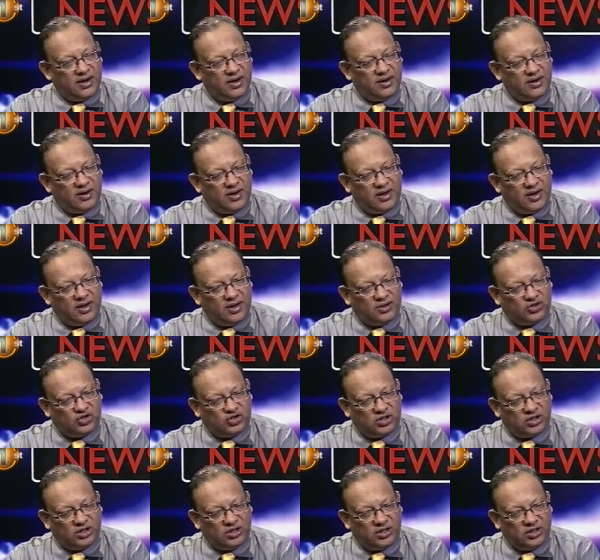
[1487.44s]
uh,
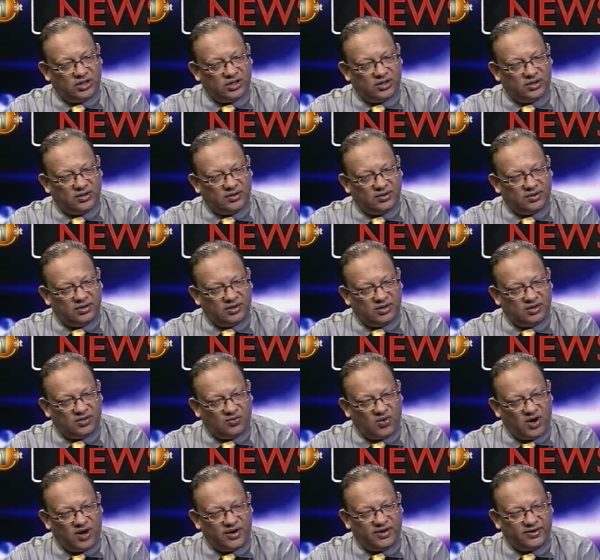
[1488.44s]
actually, uh, the, the,
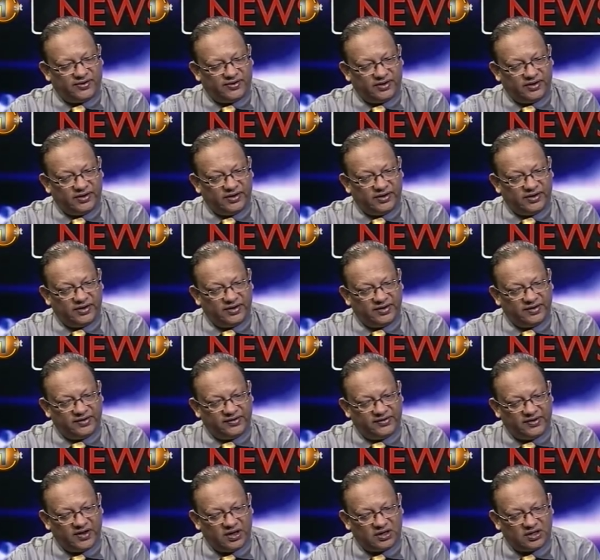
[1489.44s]
wider thing here
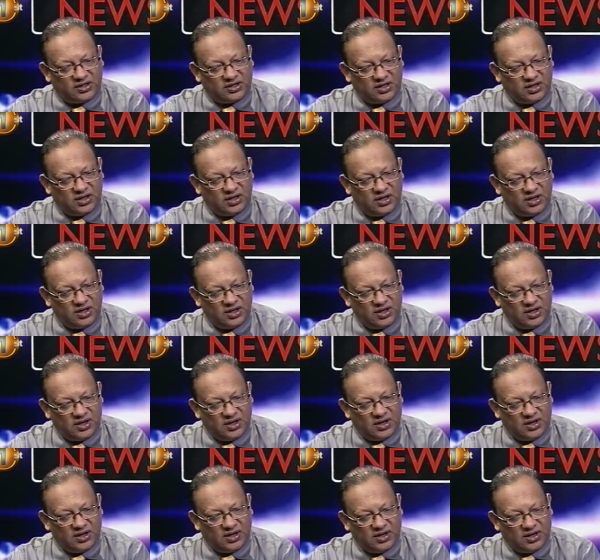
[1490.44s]
is that uh,
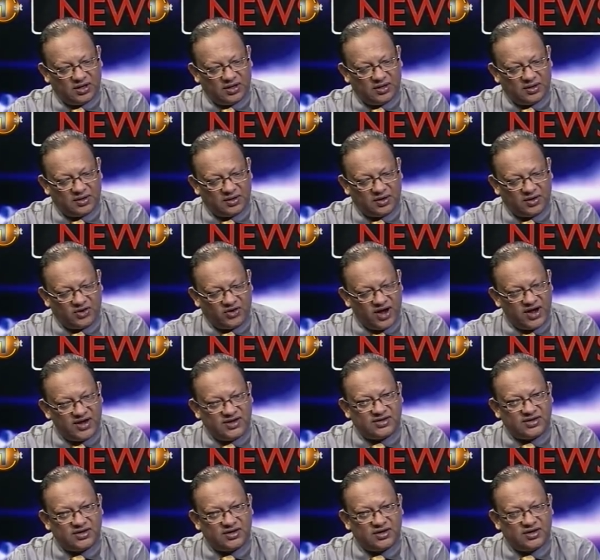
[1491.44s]
uh,
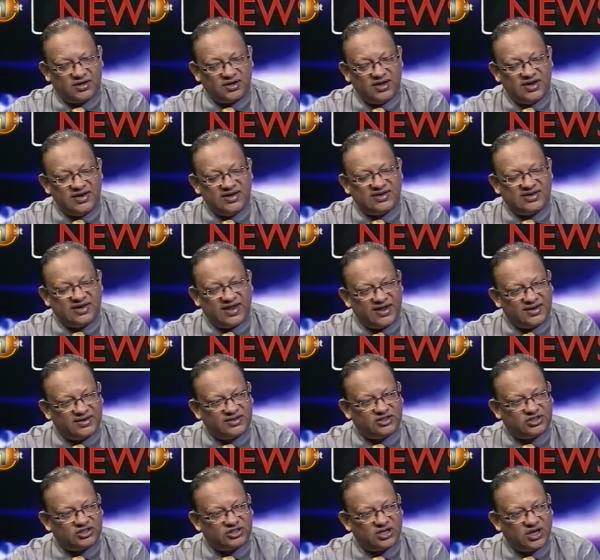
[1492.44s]
greater
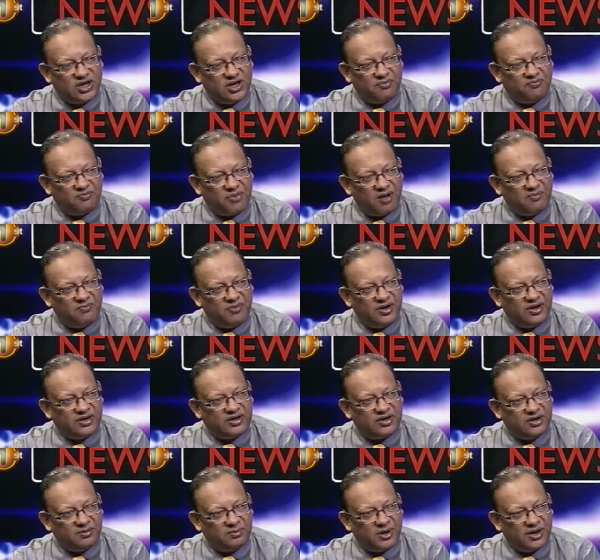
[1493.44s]
intense
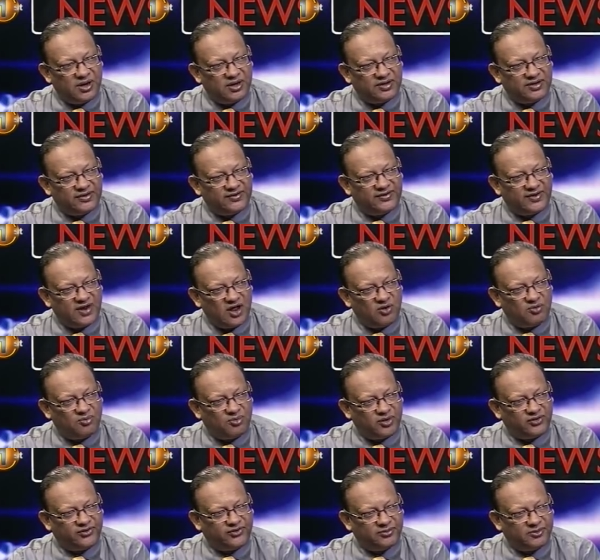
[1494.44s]
public debate is now
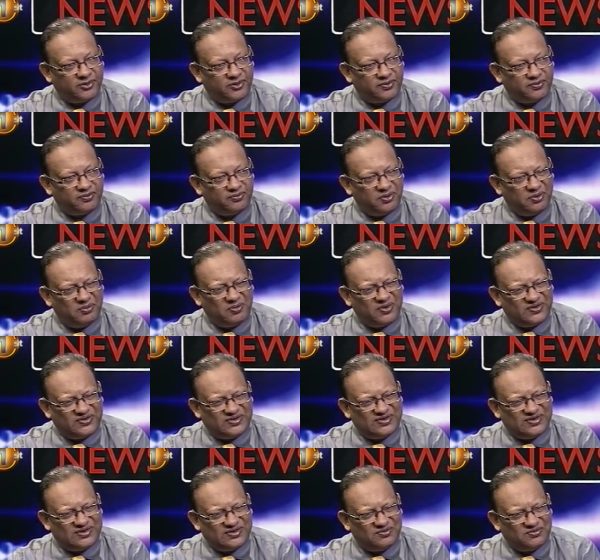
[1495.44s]
possible. We must
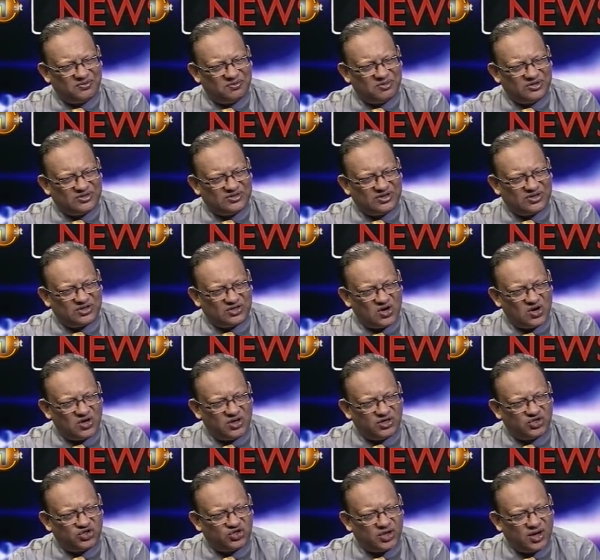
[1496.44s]
we must
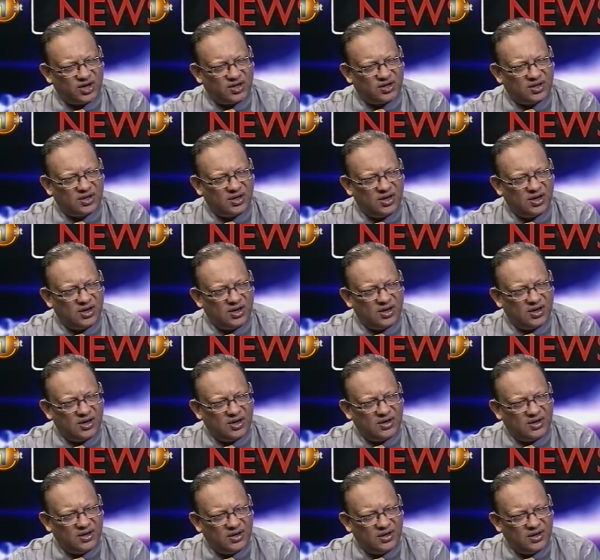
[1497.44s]
acknowledge that. Absolutely,